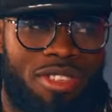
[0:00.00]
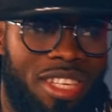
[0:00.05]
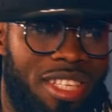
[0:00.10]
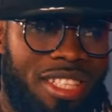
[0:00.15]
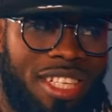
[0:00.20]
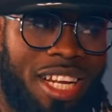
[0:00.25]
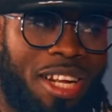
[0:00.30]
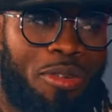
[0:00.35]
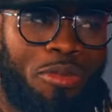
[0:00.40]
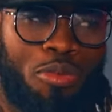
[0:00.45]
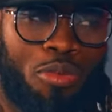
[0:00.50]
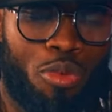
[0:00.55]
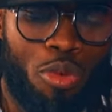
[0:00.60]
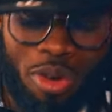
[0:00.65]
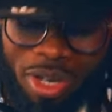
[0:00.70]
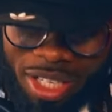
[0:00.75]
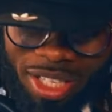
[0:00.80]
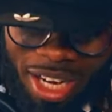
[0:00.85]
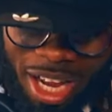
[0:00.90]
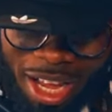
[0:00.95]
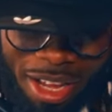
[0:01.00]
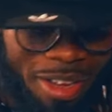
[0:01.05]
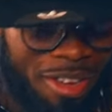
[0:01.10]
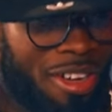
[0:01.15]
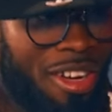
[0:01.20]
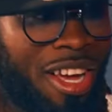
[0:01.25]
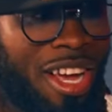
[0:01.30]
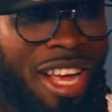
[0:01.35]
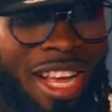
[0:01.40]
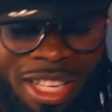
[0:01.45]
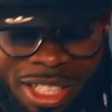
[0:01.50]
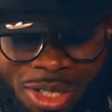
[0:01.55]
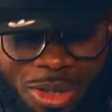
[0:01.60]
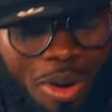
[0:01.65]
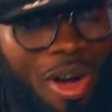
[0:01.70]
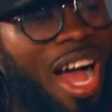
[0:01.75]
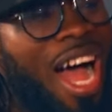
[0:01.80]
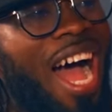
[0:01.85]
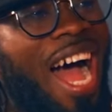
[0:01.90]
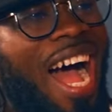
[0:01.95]
He's like a roaring lion.
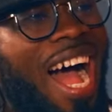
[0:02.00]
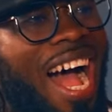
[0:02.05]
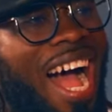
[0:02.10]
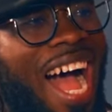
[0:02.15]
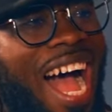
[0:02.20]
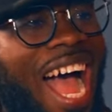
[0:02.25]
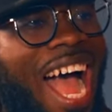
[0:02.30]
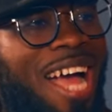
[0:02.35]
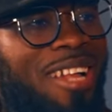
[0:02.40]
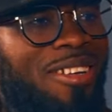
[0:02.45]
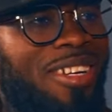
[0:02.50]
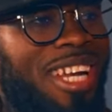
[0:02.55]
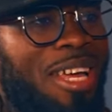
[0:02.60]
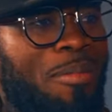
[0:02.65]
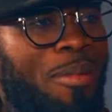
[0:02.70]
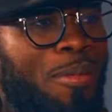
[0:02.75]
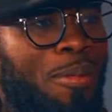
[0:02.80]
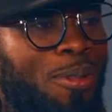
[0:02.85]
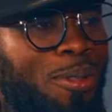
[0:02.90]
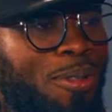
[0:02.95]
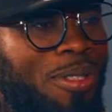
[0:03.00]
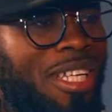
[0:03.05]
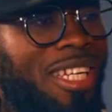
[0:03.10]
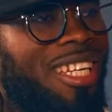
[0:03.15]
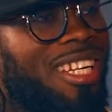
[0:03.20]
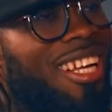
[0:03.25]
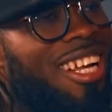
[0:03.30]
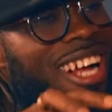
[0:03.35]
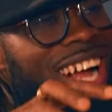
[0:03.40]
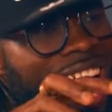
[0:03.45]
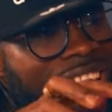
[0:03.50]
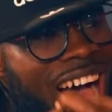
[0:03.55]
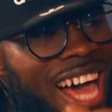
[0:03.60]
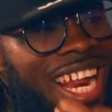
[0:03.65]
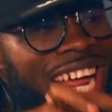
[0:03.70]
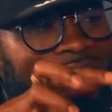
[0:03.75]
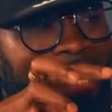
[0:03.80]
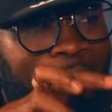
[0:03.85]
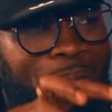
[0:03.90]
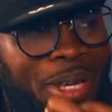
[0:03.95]
So I, I had to let people know that God
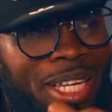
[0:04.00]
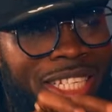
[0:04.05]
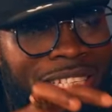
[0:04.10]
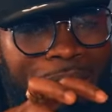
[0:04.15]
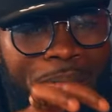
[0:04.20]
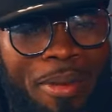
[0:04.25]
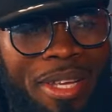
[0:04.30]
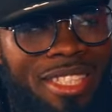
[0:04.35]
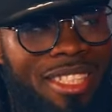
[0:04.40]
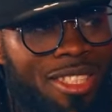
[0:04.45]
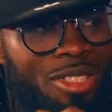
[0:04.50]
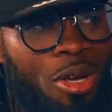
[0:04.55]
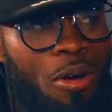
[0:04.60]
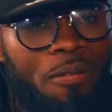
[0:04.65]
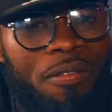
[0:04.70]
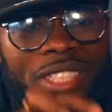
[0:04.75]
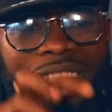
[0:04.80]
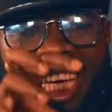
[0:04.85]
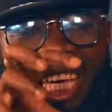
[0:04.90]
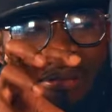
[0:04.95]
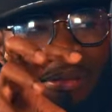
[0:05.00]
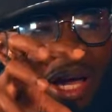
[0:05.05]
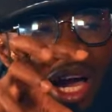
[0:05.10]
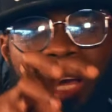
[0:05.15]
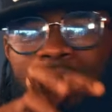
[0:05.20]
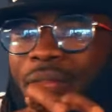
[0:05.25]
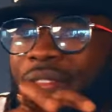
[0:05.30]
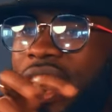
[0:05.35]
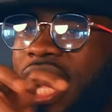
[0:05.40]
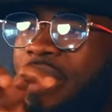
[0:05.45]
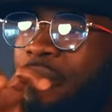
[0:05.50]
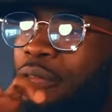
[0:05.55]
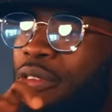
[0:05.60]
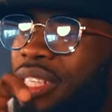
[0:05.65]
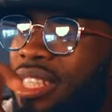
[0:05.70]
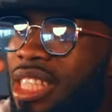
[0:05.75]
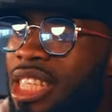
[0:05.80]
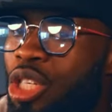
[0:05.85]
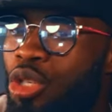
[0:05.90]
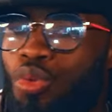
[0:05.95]
has been in the business of taking me out of every
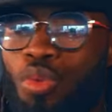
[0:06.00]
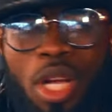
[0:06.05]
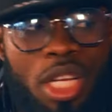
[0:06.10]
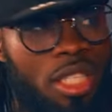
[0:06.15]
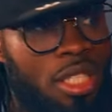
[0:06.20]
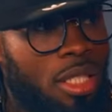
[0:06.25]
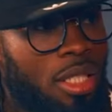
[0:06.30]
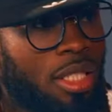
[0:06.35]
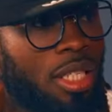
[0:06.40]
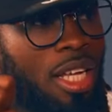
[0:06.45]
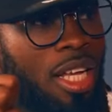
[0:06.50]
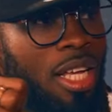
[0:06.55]
situation.